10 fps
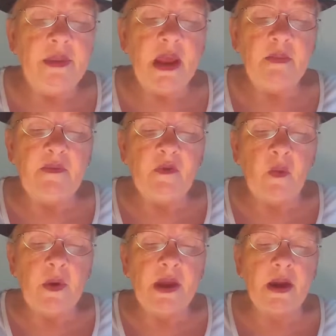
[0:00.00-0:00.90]
Now, before
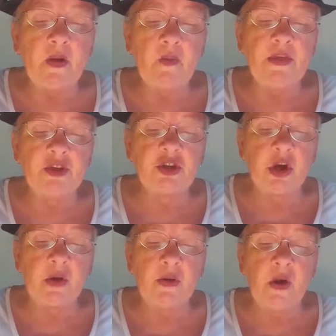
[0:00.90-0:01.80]
we get on with the
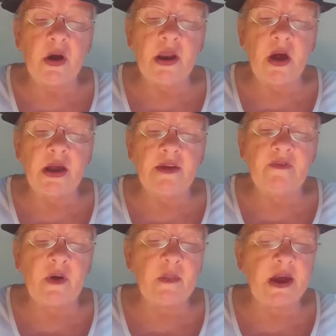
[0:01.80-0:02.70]
show, I'd like,
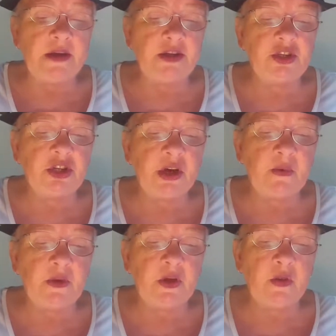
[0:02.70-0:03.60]
if I may, to share
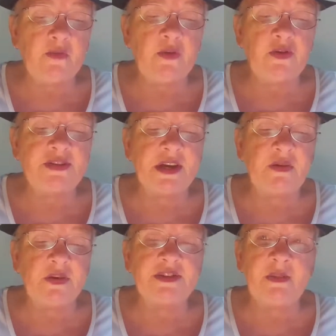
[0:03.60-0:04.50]
with you a few
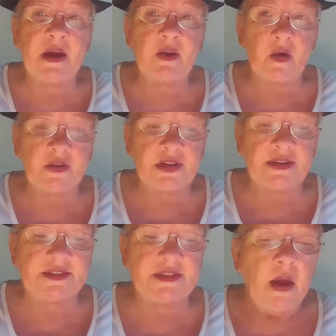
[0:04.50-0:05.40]
secrets about
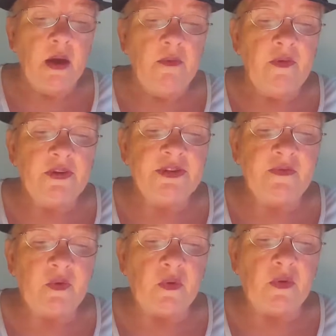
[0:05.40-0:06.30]
contests. First
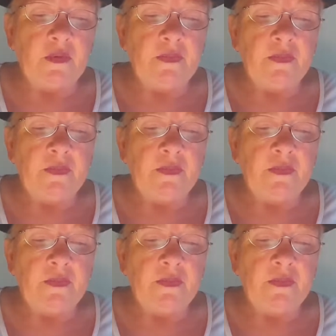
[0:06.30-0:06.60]
of all,